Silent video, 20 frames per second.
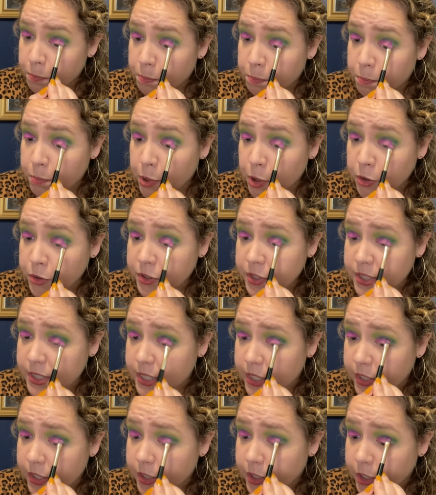Both
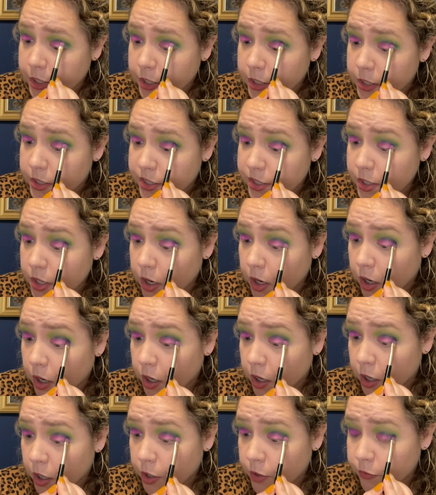senators
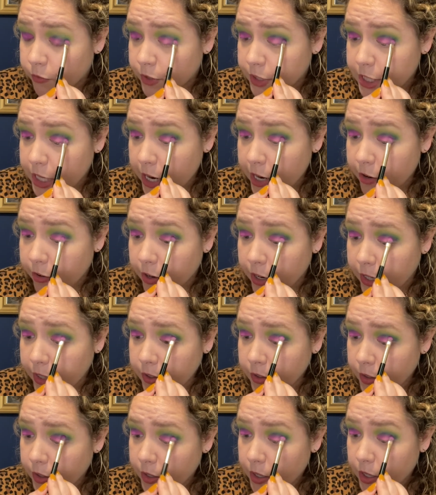are retiring.
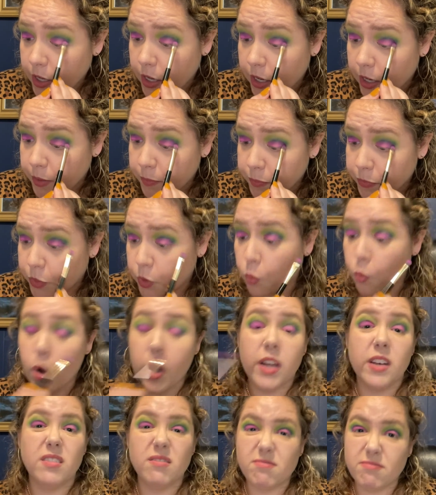The
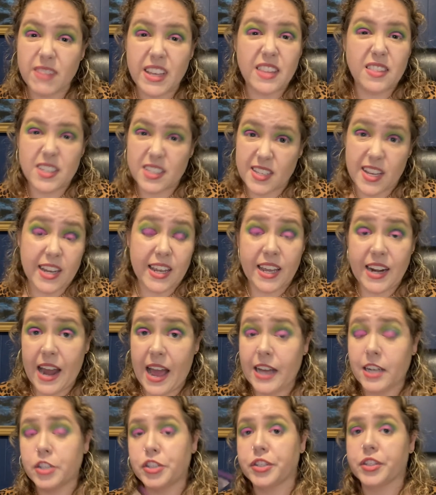one in the 2nd
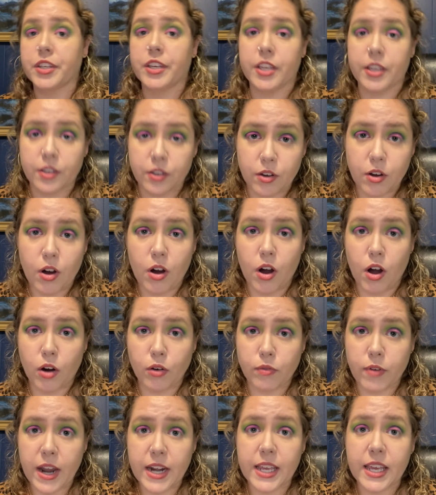actually
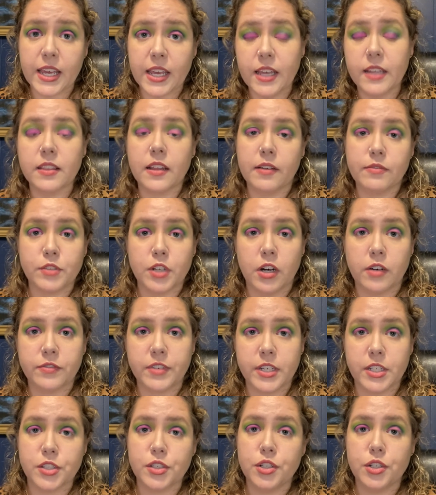already left
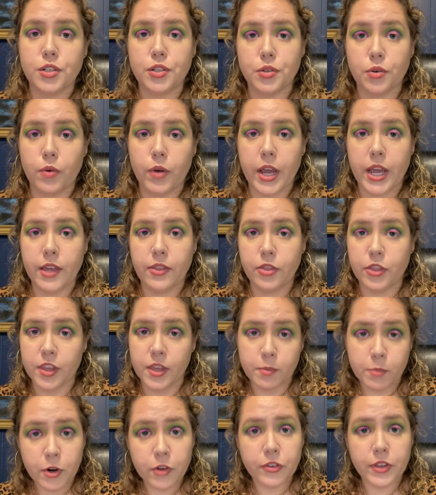office to join the
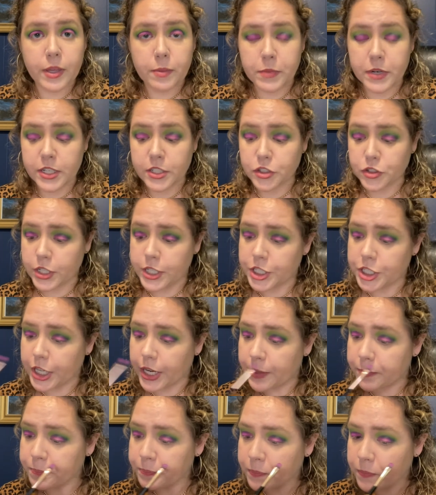Murphy
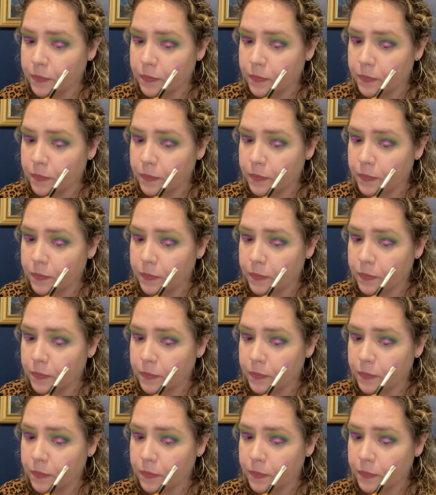administration.